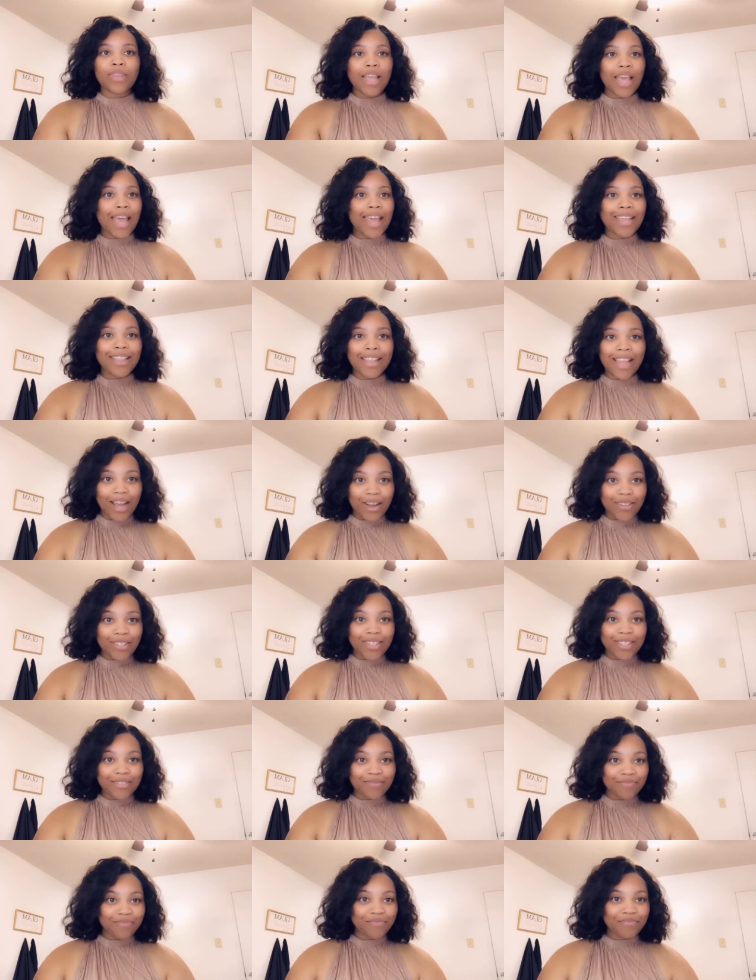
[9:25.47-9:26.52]

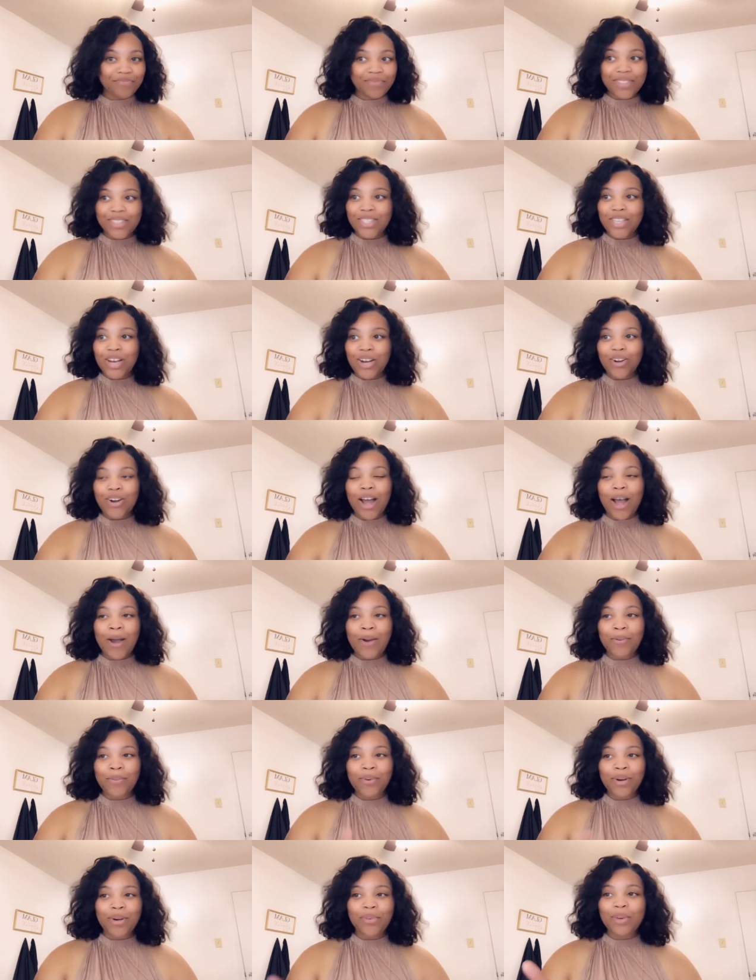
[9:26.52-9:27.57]
8,000. So I
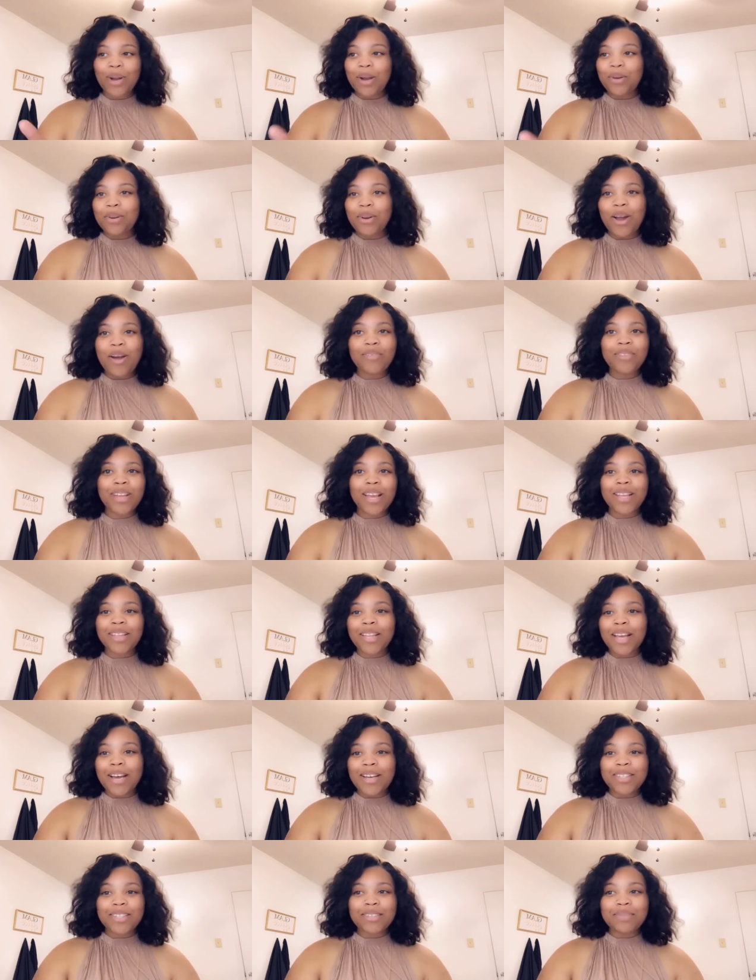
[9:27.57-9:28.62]
want to round it off to
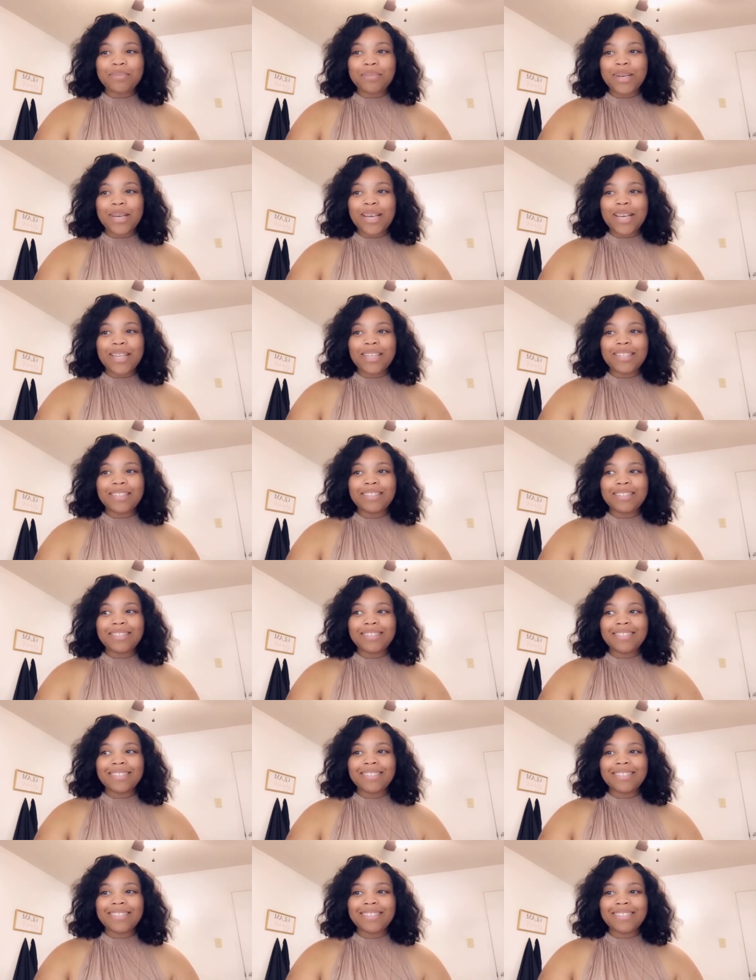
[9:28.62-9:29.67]
8,000, but
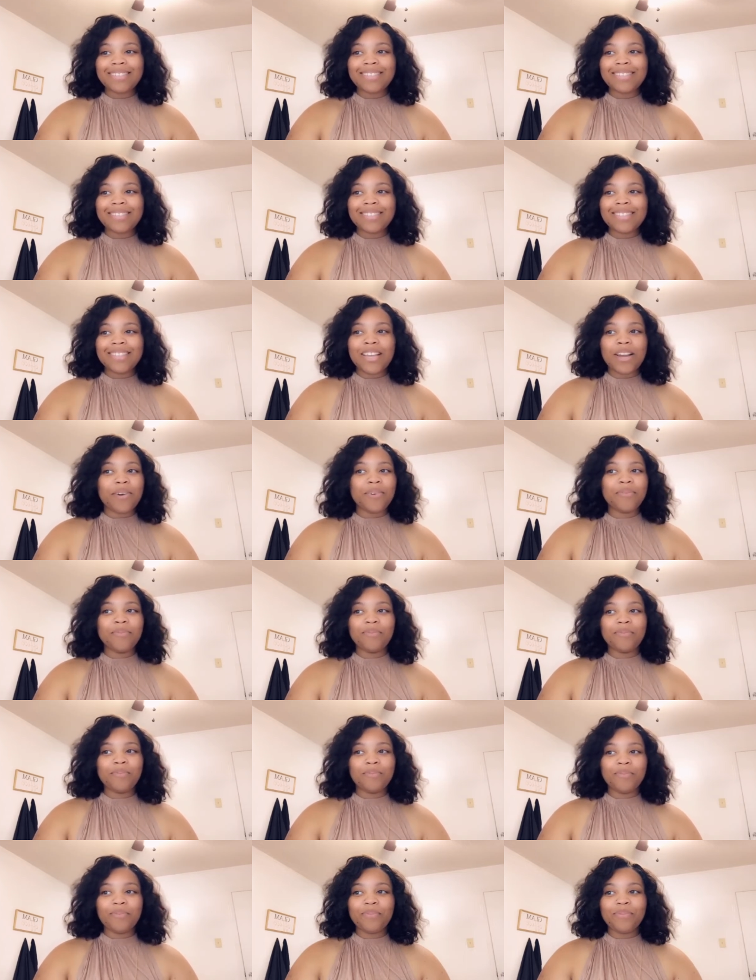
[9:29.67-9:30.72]
yo,
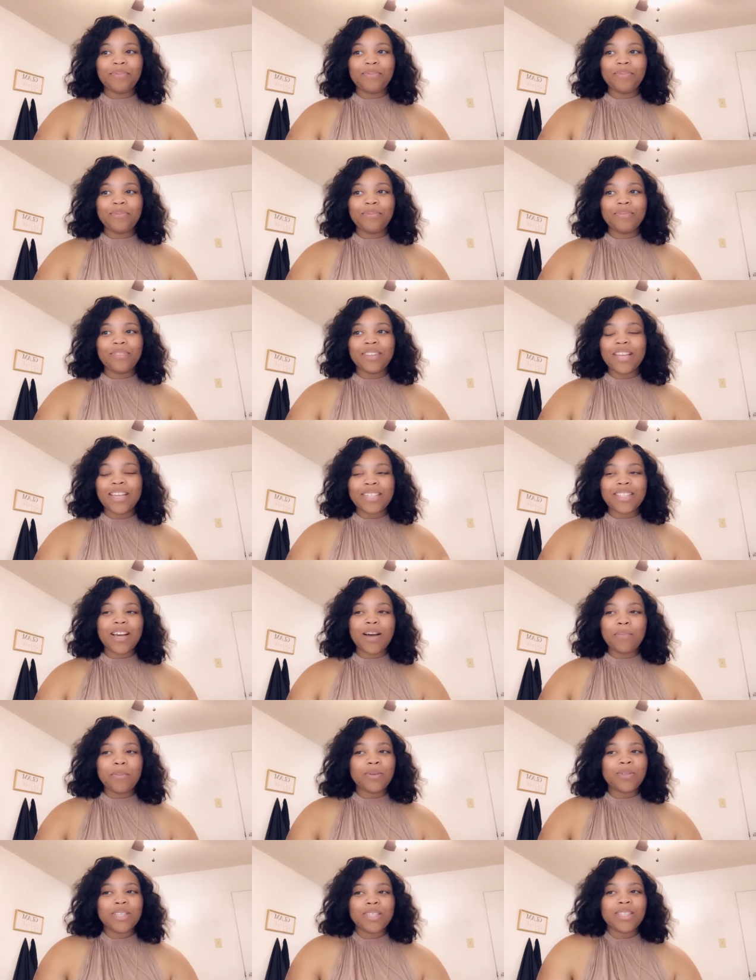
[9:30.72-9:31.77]
it's
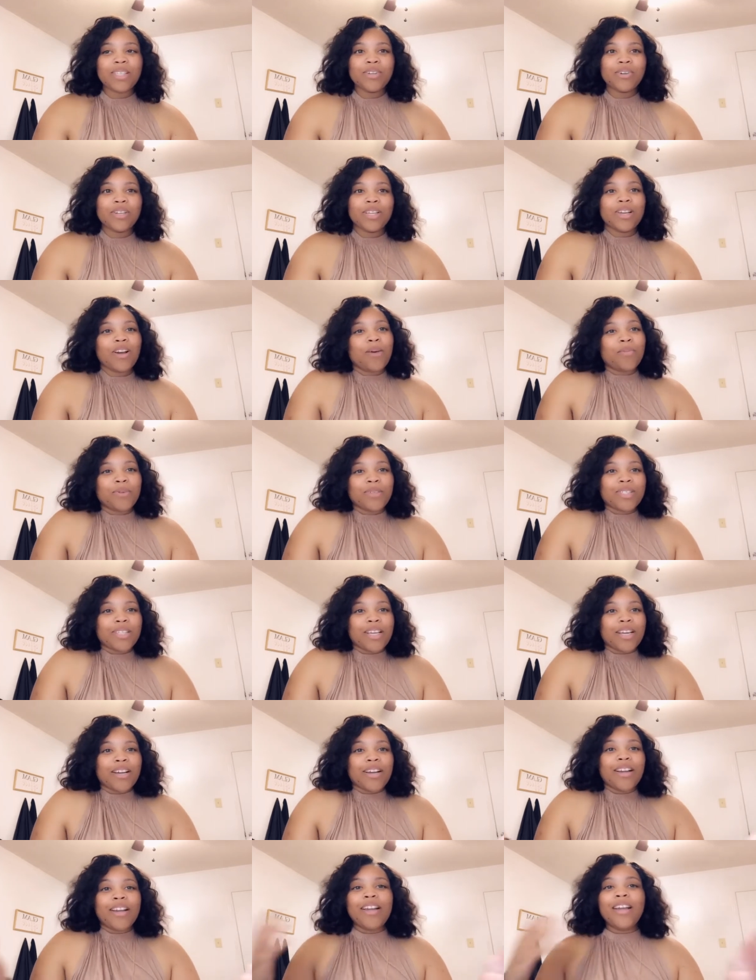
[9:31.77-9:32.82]
literally almost
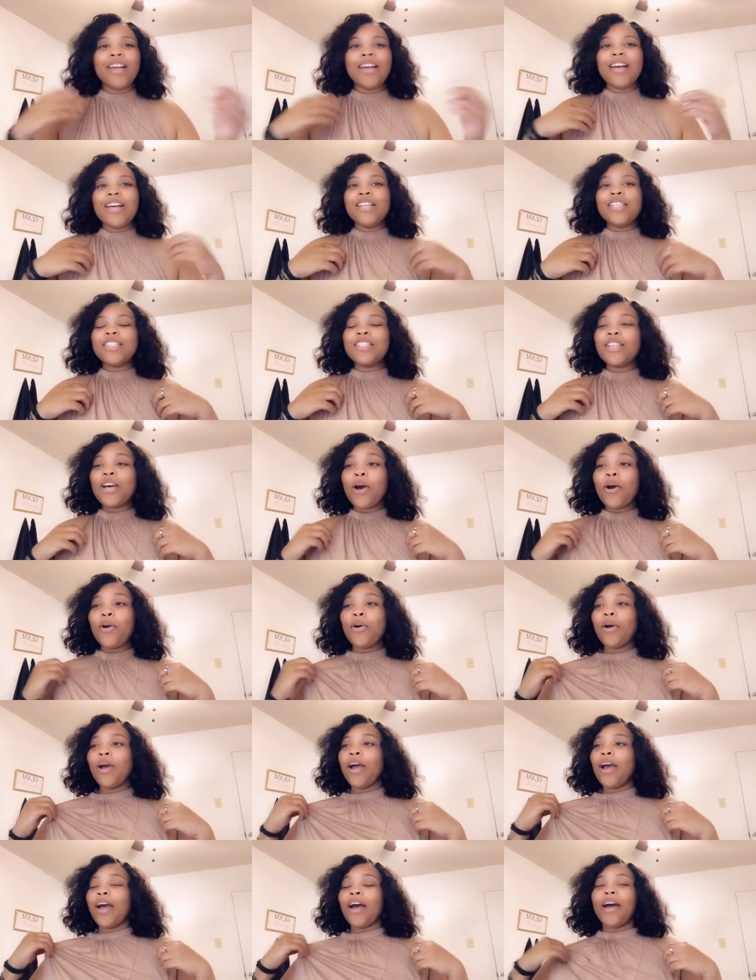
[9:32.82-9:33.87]
there. So
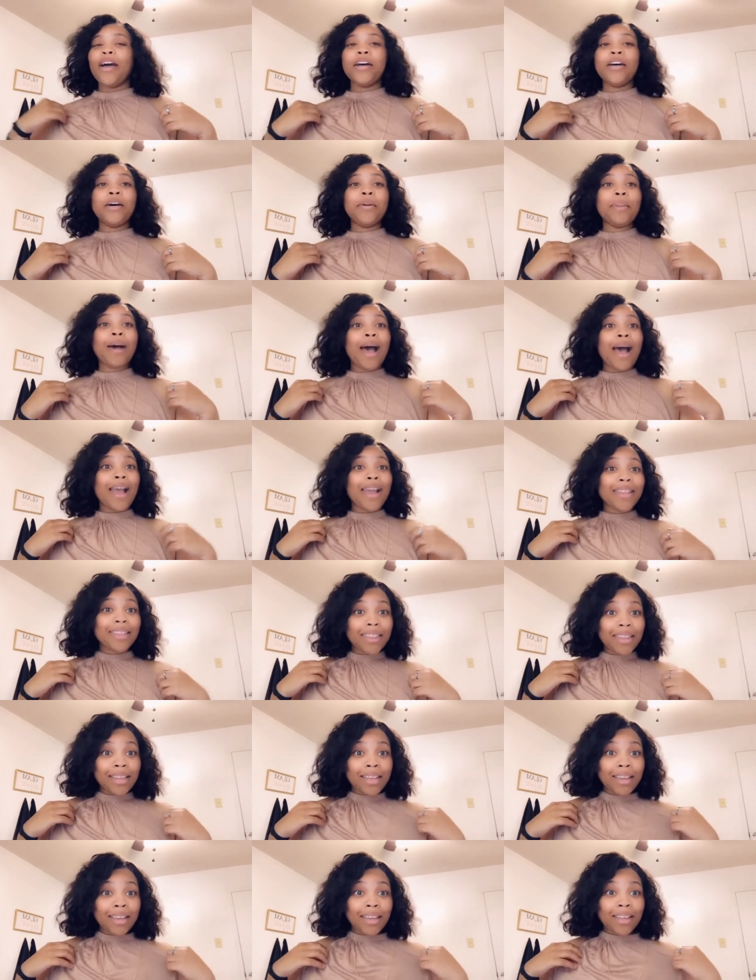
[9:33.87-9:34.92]
I
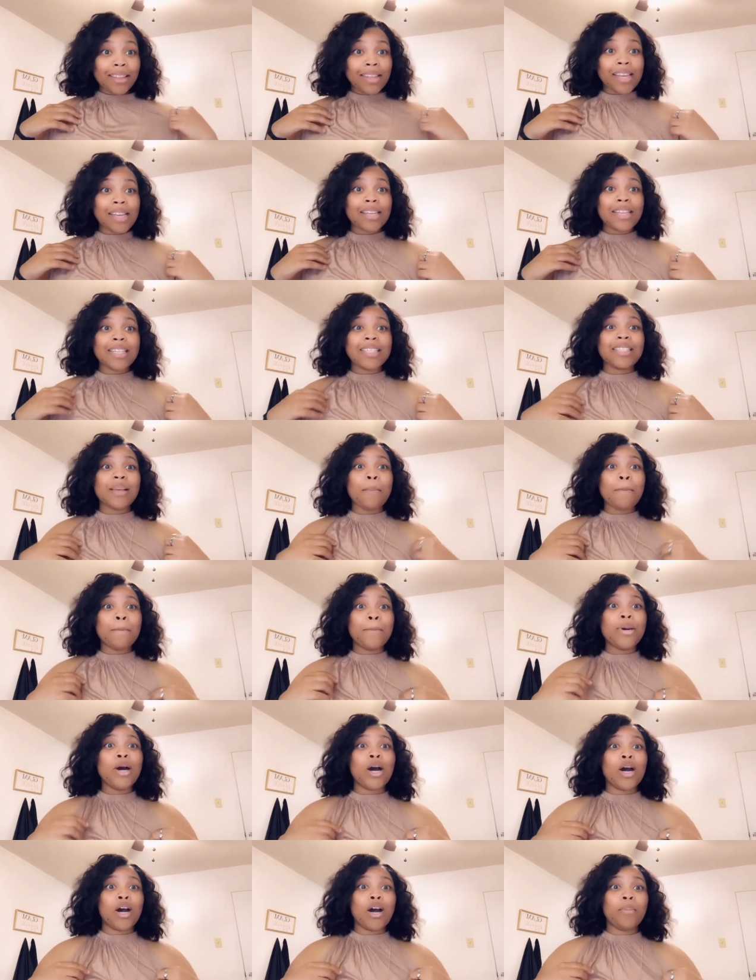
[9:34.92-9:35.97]
think that is
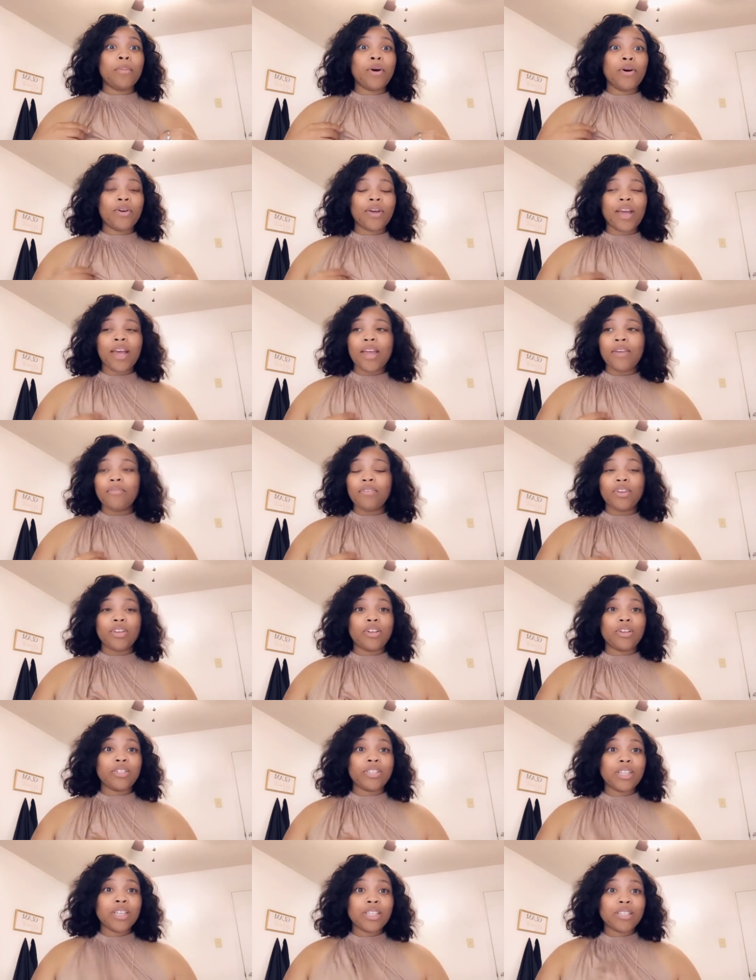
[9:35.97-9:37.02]
bomb, okay? For
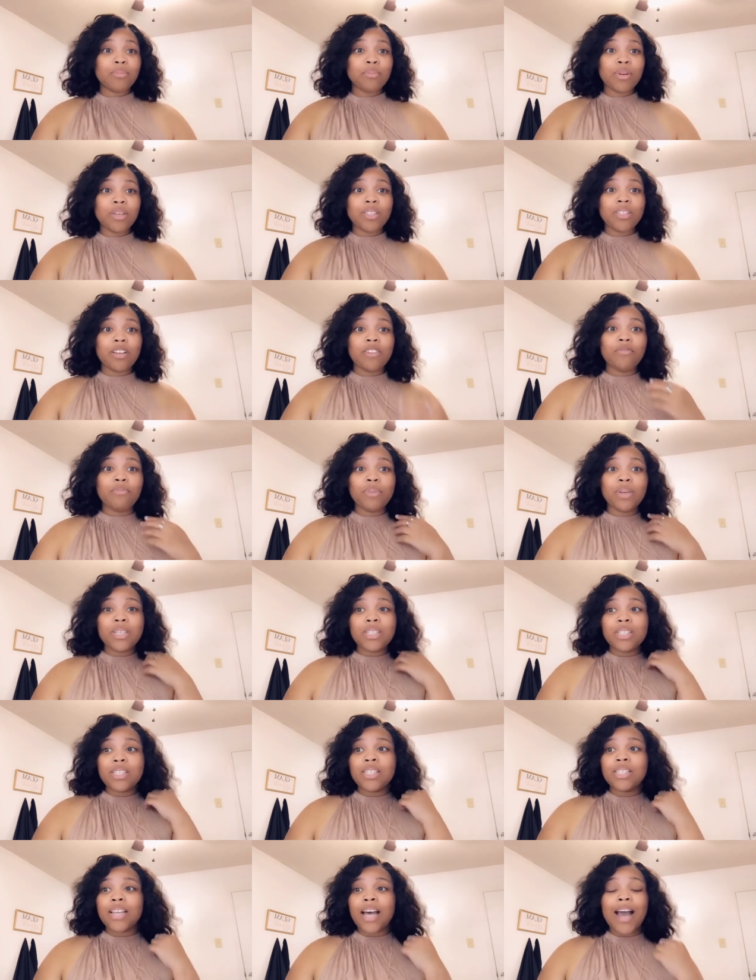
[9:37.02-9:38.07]
your 6 months of
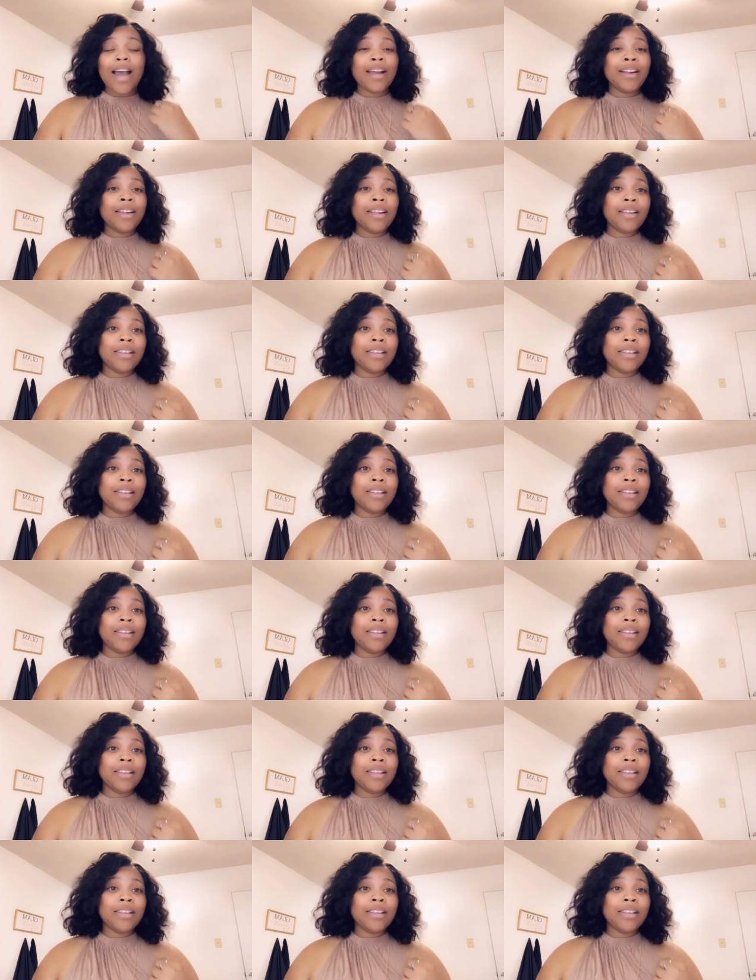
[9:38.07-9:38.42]
business. I